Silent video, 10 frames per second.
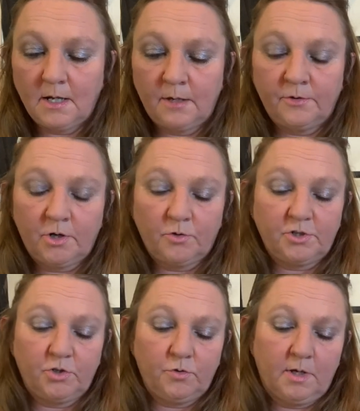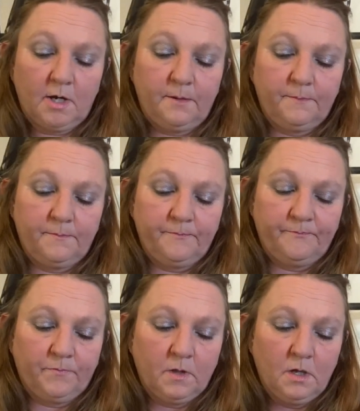I don't know who yet.
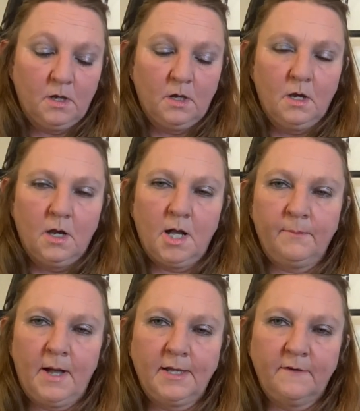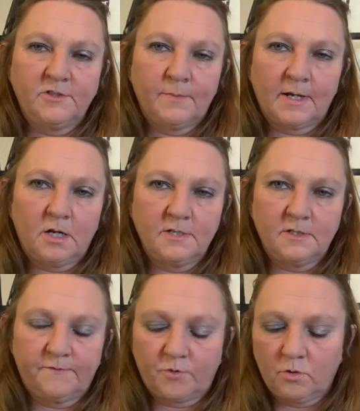I might give it to my cousin
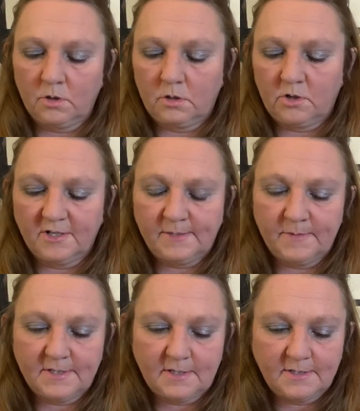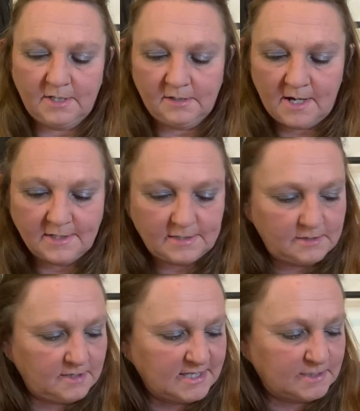for Christmas because he likes,
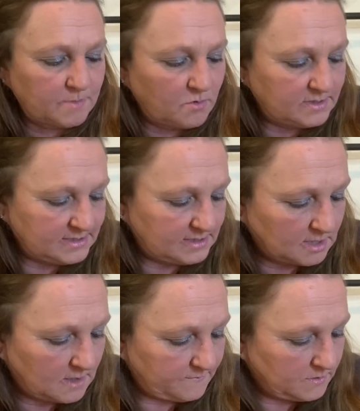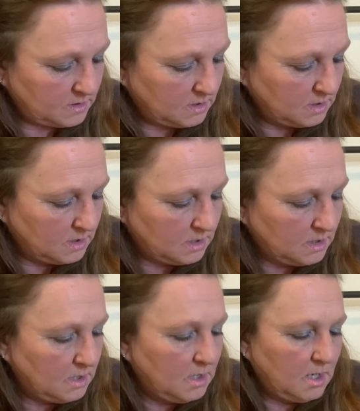he smokes and stuff.
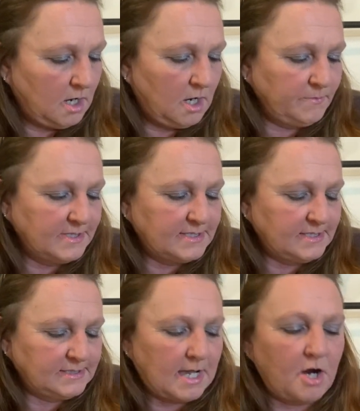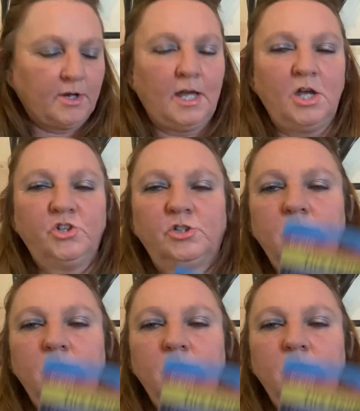Um, this is a tire gauge.